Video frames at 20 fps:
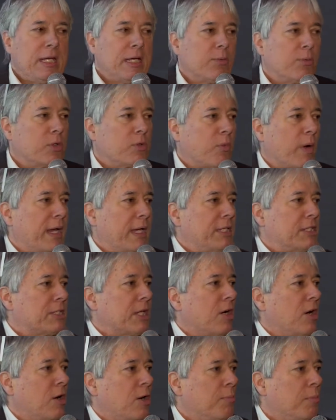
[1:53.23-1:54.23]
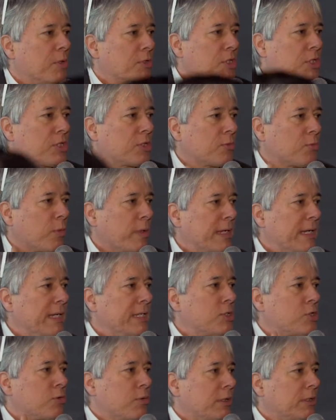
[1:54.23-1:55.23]
It would raise almost $3
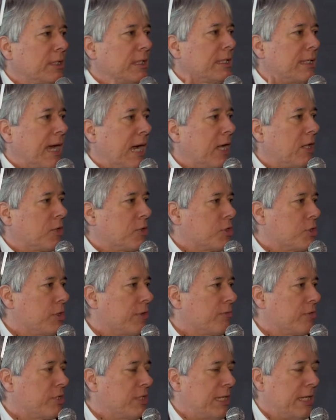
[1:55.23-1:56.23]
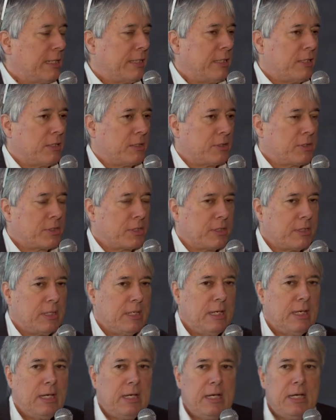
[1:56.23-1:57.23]
trillion over 10 years.
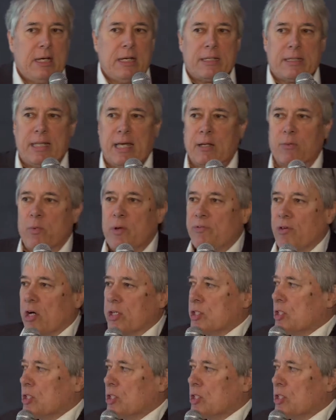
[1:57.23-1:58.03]
Then we've